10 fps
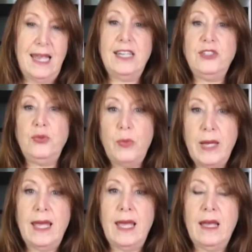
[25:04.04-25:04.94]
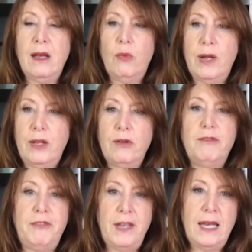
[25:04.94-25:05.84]
each week, when you're
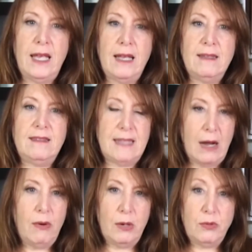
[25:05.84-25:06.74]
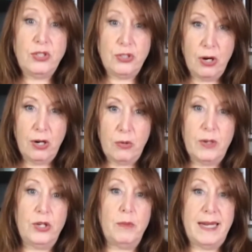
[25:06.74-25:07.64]
feeding sourdough starter,
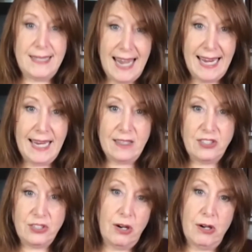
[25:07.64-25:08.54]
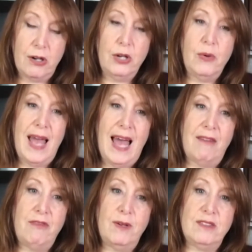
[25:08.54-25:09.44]
when you're maintaining a starter, you
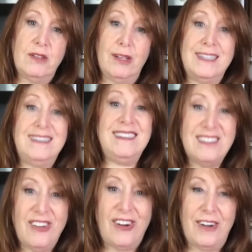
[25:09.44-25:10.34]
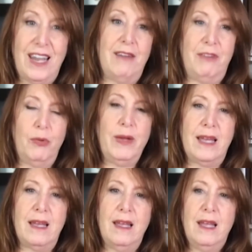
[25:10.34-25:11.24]
have what's called a discard every
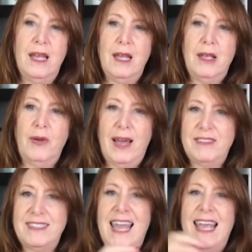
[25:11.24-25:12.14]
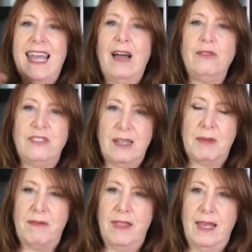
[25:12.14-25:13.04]
week. You have to take out
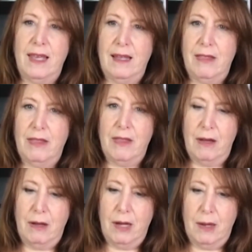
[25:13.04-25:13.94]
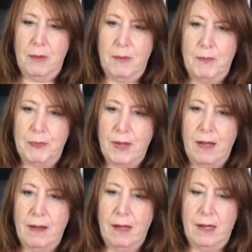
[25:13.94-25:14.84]
some of the the um,
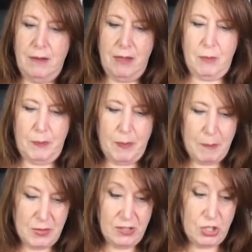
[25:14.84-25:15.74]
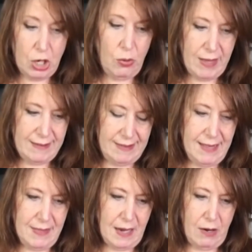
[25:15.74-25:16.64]
the, the dough that's
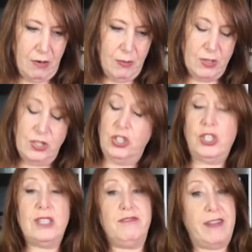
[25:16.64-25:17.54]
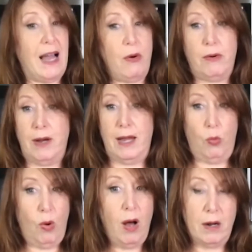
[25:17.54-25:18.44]
in there, which is just flour
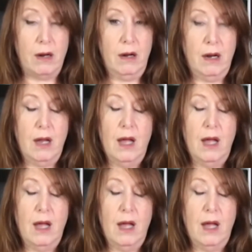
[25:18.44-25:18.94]
and water,